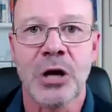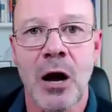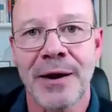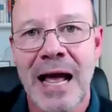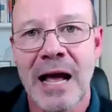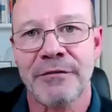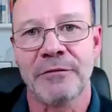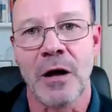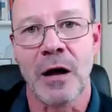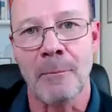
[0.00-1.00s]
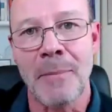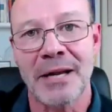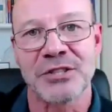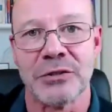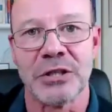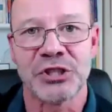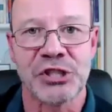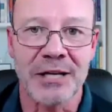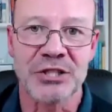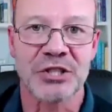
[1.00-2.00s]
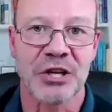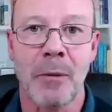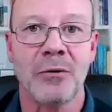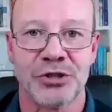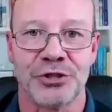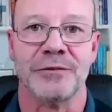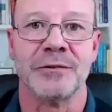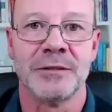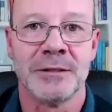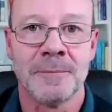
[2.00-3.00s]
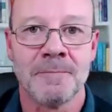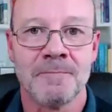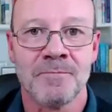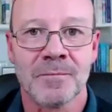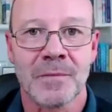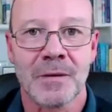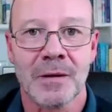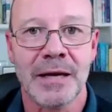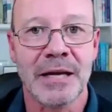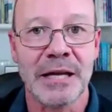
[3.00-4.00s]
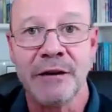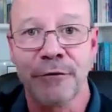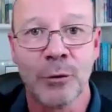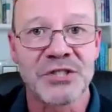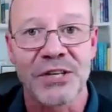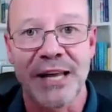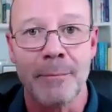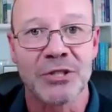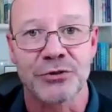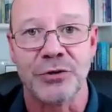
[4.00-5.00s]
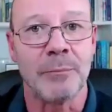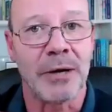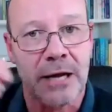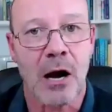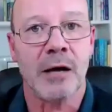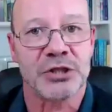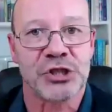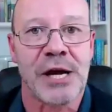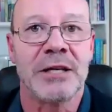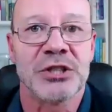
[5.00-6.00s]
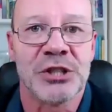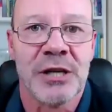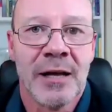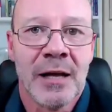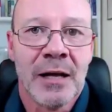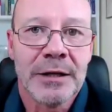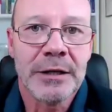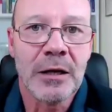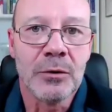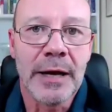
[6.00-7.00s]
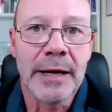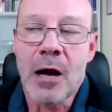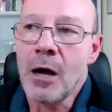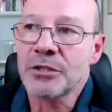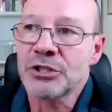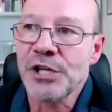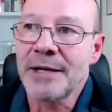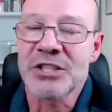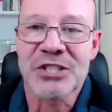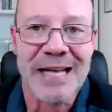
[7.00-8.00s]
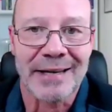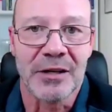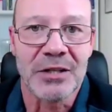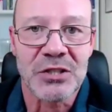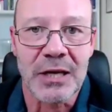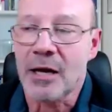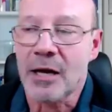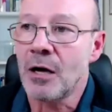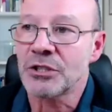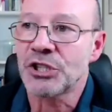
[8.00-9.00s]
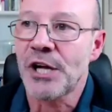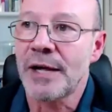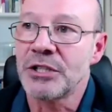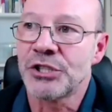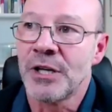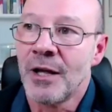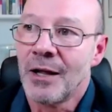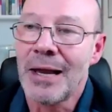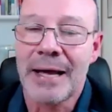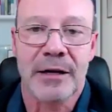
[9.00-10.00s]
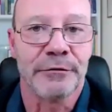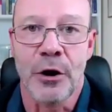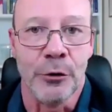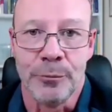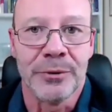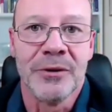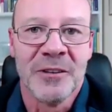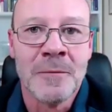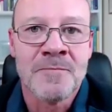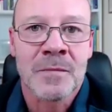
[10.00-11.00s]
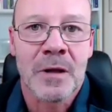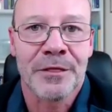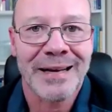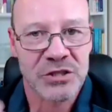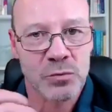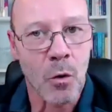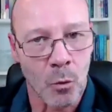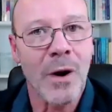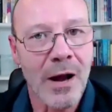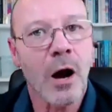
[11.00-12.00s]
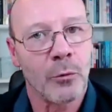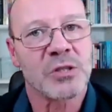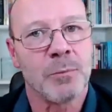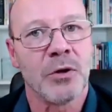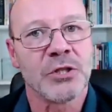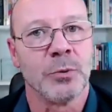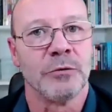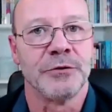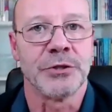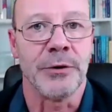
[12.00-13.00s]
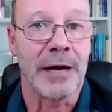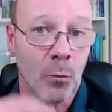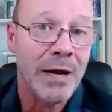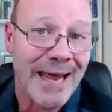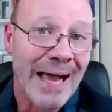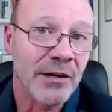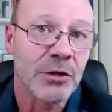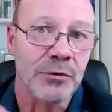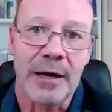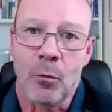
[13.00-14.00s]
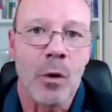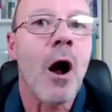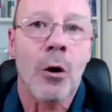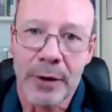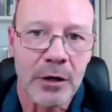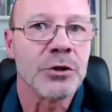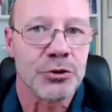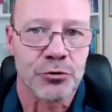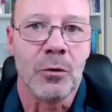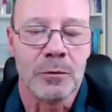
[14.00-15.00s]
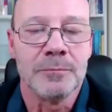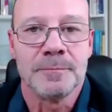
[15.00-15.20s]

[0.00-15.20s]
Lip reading: You can't have a medicine that changes an emotion. It can influence the chemistry, but it can't change, it can't change sadness. It can't change lack of hope. That's what we are responsible for doing. And we can do that. We are in control.